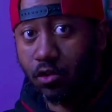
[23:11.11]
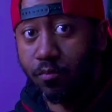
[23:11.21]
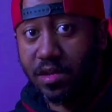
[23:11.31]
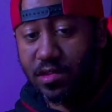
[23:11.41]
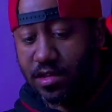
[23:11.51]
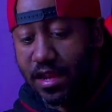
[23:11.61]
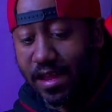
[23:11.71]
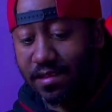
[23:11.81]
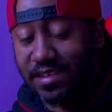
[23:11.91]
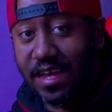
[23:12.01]
they'll be seen
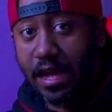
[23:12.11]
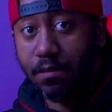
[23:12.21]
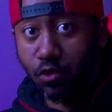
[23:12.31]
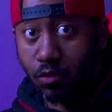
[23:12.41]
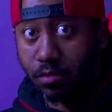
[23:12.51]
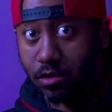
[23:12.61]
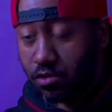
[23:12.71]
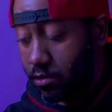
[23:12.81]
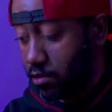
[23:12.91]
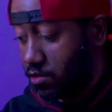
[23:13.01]
as GameCube
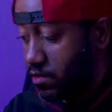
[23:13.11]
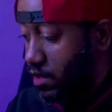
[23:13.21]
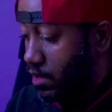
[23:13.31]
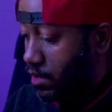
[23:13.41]
controllers